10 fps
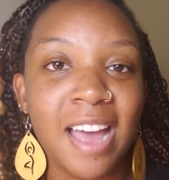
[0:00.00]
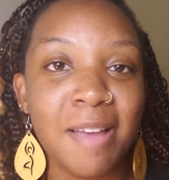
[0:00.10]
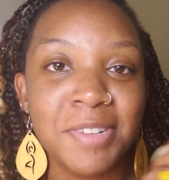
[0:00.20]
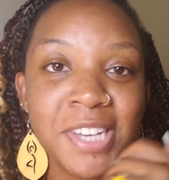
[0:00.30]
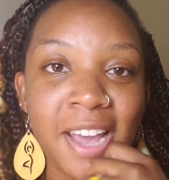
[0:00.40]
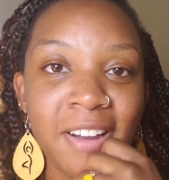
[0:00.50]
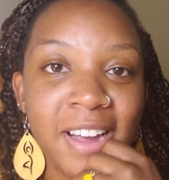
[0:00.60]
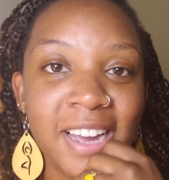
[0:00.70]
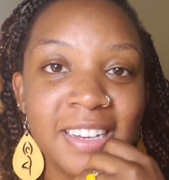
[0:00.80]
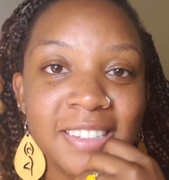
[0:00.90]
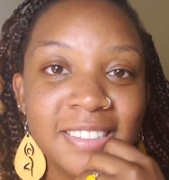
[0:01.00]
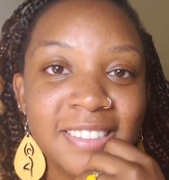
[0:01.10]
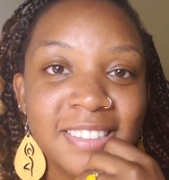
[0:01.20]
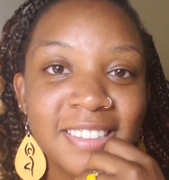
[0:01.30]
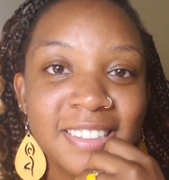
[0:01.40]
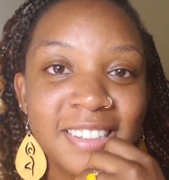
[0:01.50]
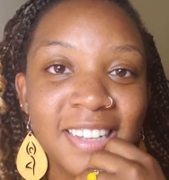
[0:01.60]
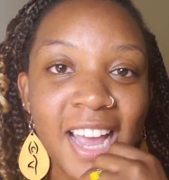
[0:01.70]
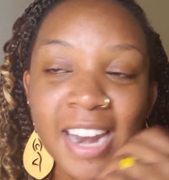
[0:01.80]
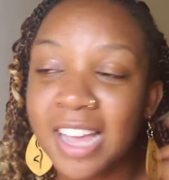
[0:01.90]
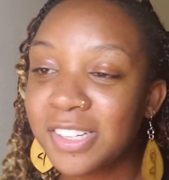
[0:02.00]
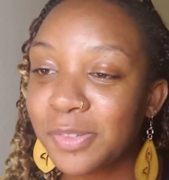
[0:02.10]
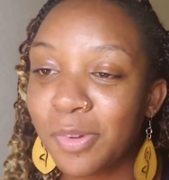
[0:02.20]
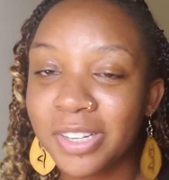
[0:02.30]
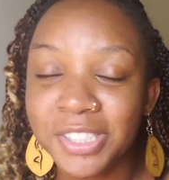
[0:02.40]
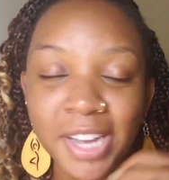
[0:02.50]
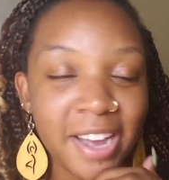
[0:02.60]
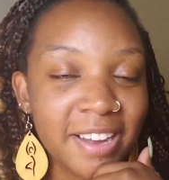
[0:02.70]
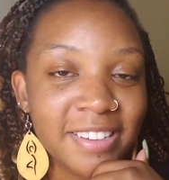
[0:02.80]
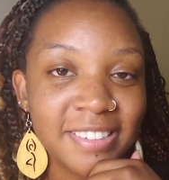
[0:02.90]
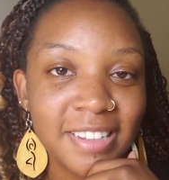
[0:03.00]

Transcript: I'm sharing, and I just want to share.